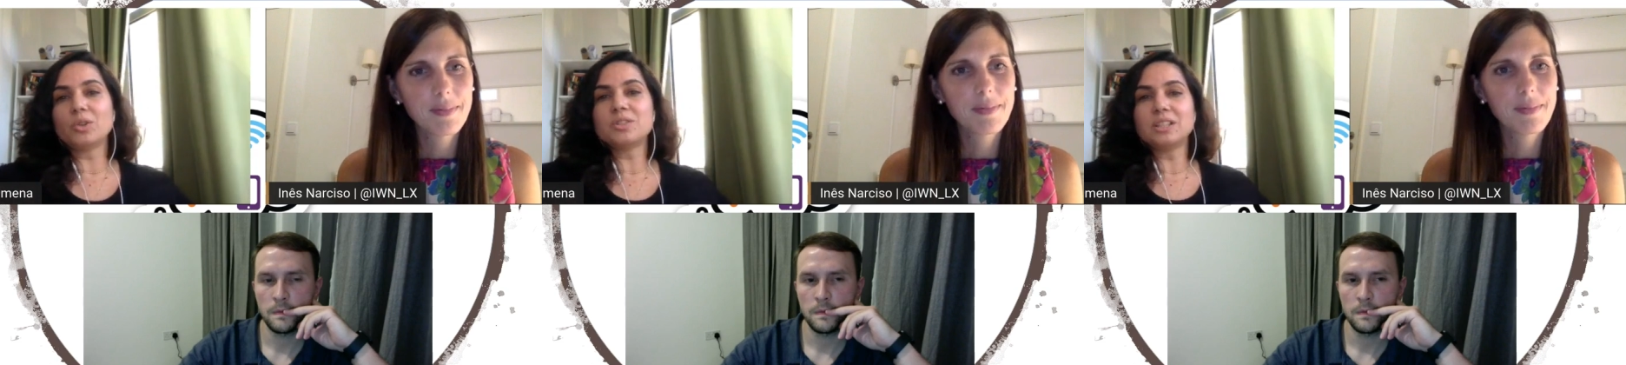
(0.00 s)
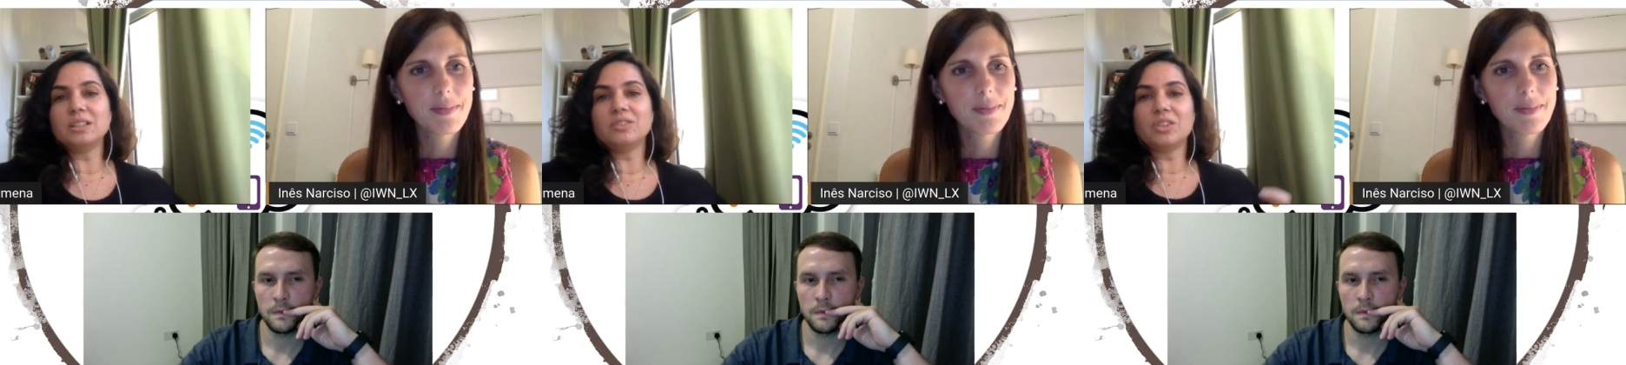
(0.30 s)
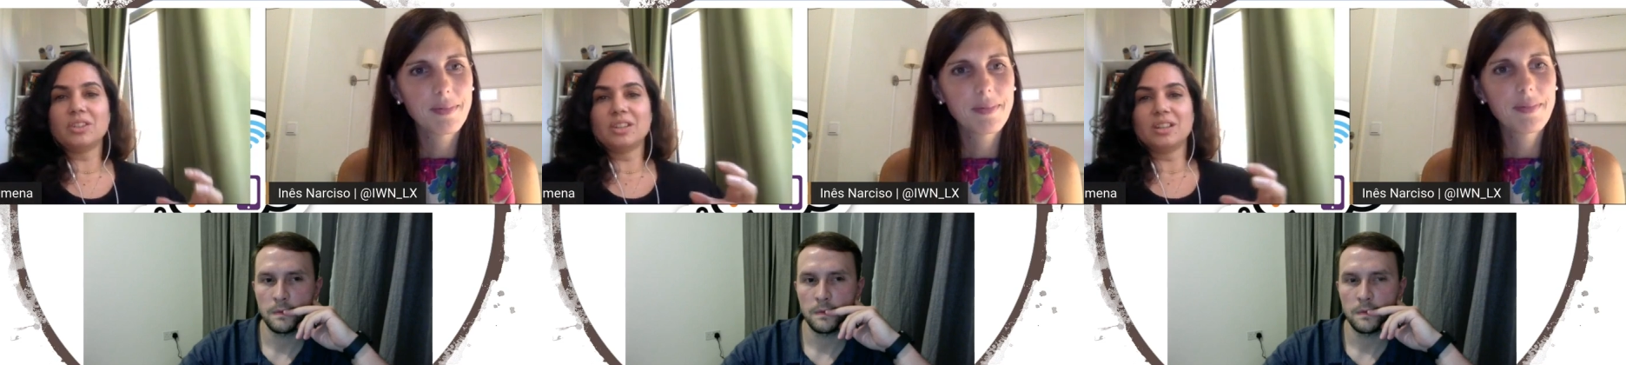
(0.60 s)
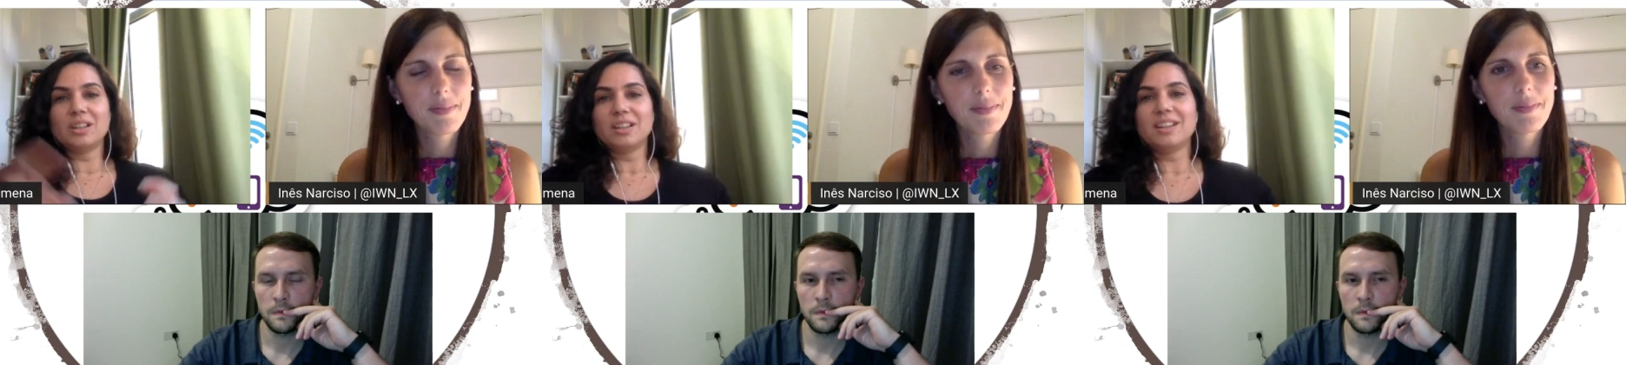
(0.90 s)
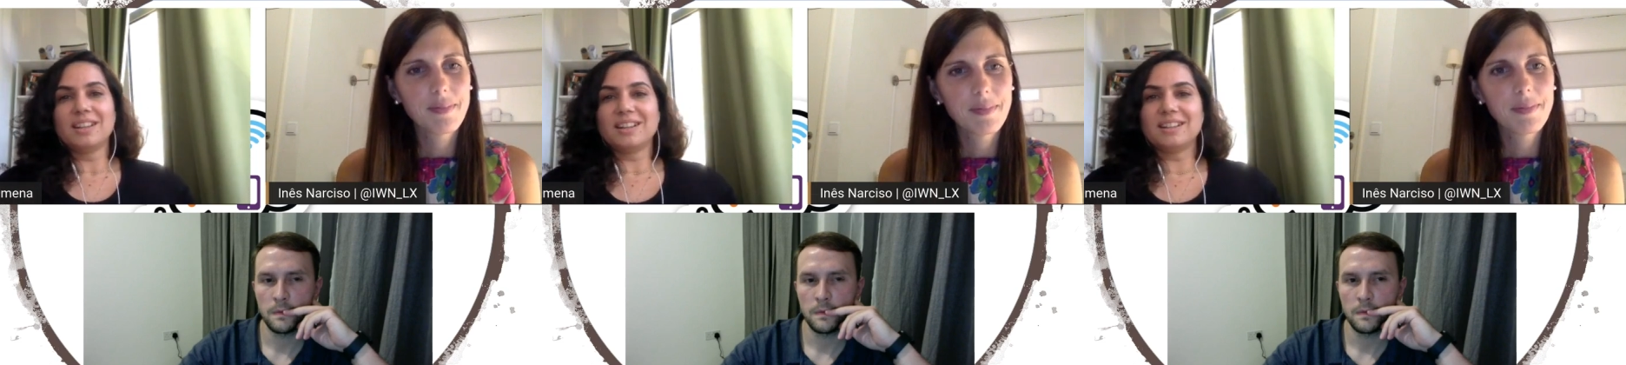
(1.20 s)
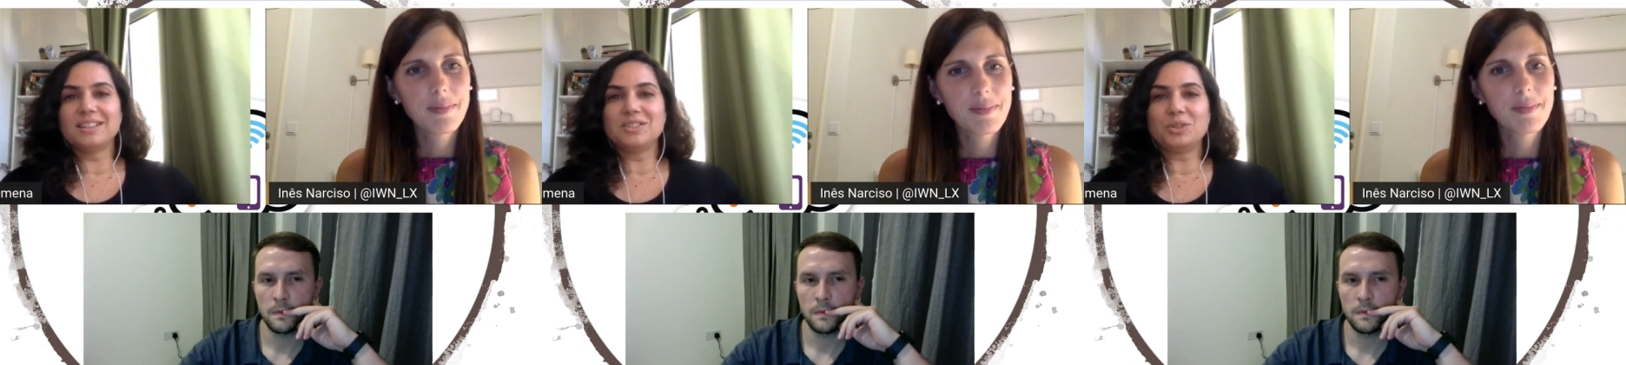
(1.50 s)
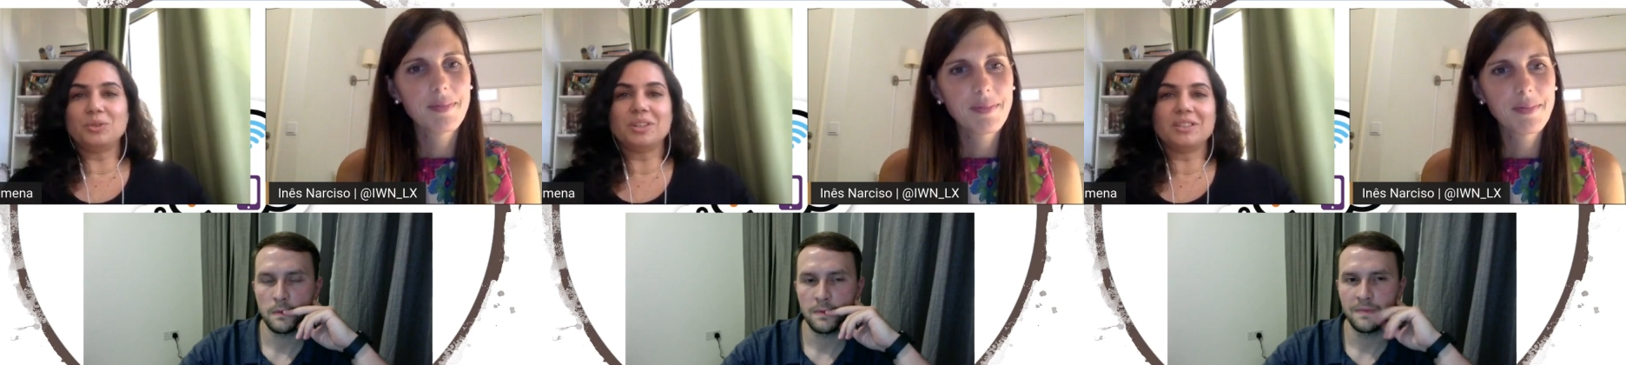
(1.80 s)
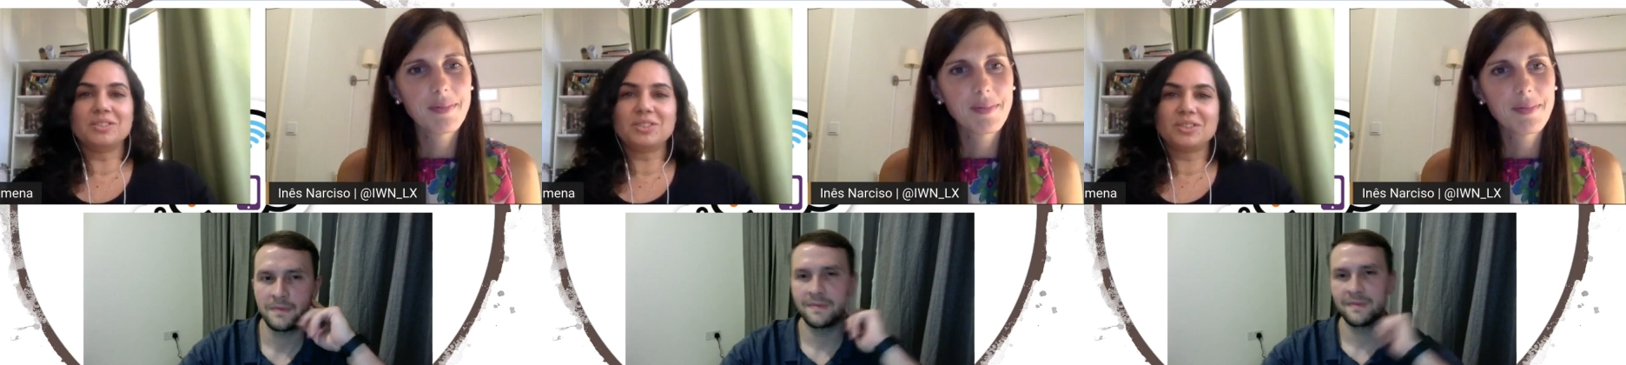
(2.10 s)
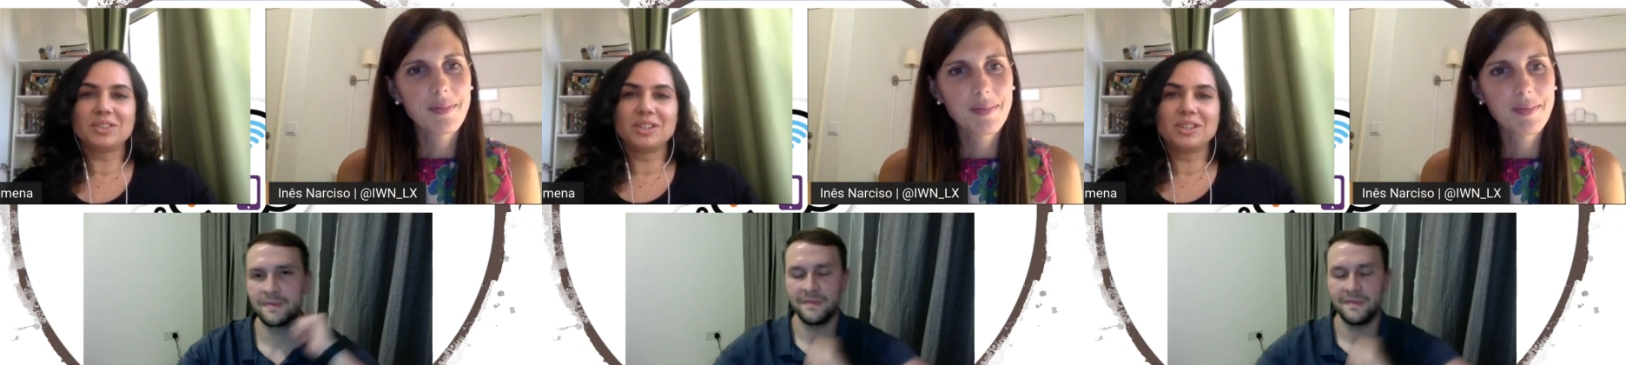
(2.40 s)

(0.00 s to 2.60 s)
Speaker 1: synced uh, students